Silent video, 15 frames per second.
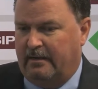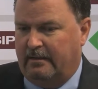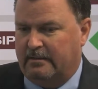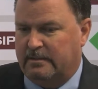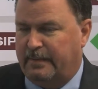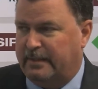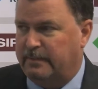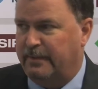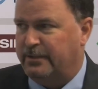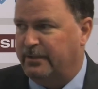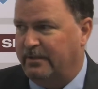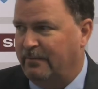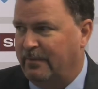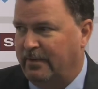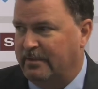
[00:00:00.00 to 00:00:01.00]
space
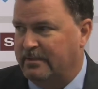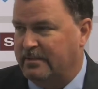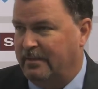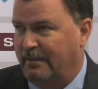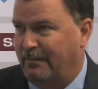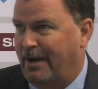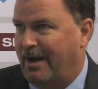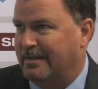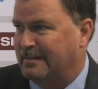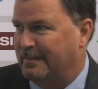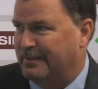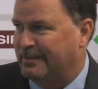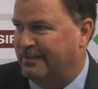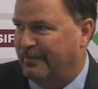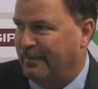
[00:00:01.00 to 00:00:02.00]
mission where it's
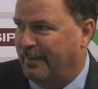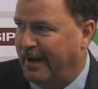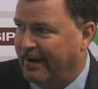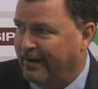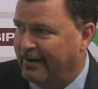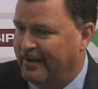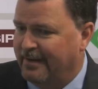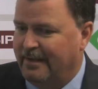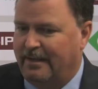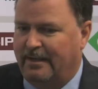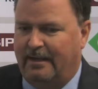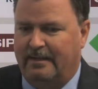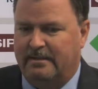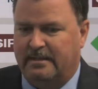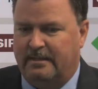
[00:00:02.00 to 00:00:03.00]
impossible to repair?
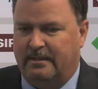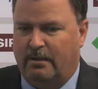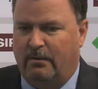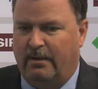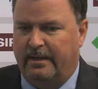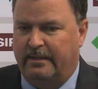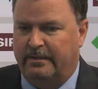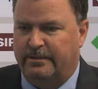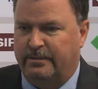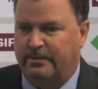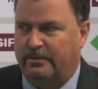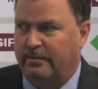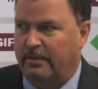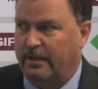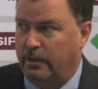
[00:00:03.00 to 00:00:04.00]
Is it going
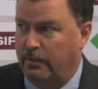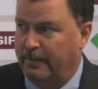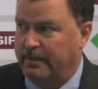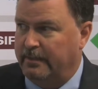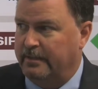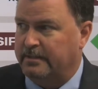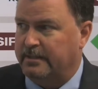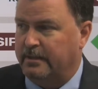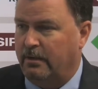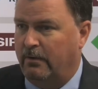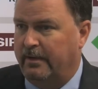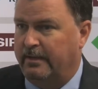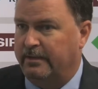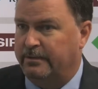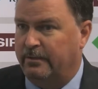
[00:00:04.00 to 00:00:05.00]
into a human? Is it
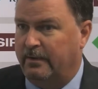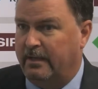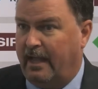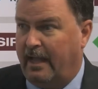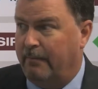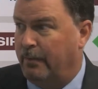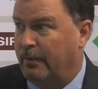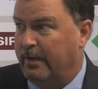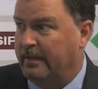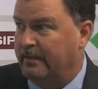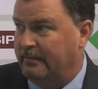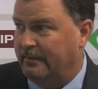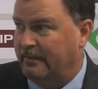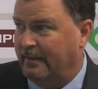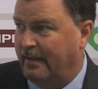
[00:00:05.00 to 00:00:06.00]
going into a Game Boy?
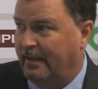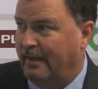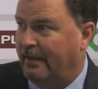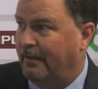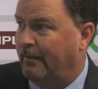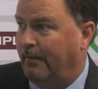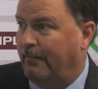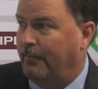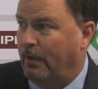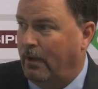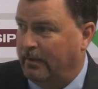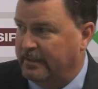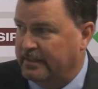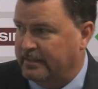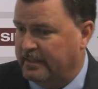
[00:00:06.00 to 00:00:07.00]

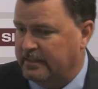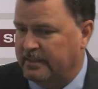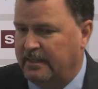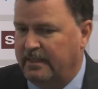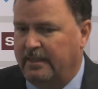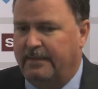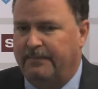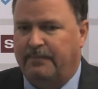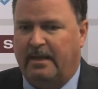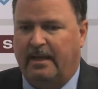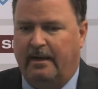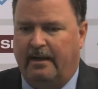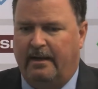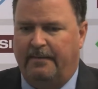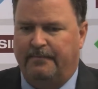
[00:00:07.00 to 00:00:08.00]
All these things.
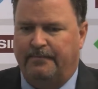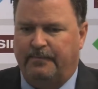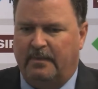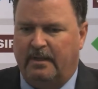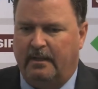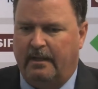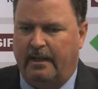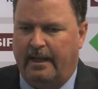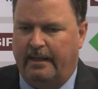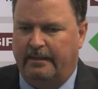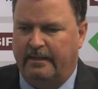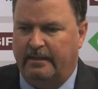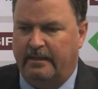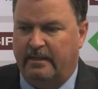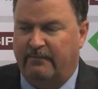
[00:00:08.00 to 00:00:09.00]
And
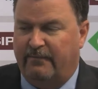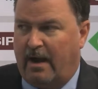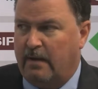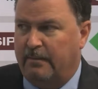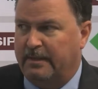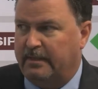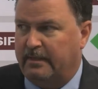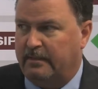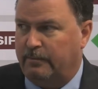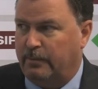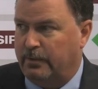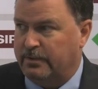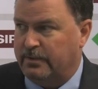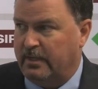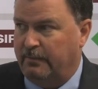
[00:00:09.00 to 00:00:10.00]
then the environment that the
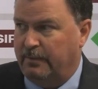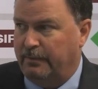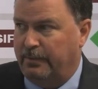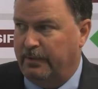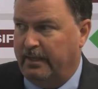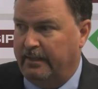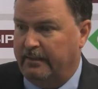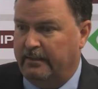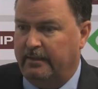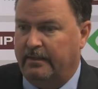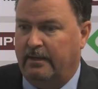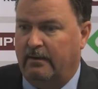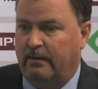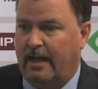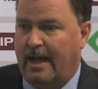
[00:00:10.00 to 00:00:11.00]
boards are going to be put in.
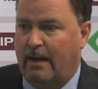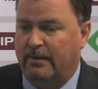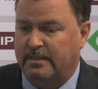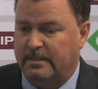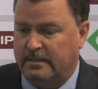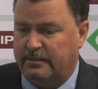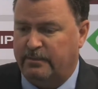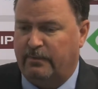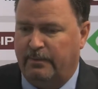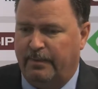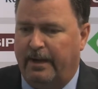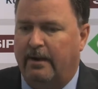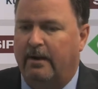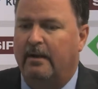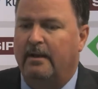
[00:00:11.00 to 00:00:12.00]
How easy is it to
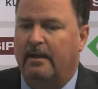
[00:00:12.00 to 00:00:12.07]
repair?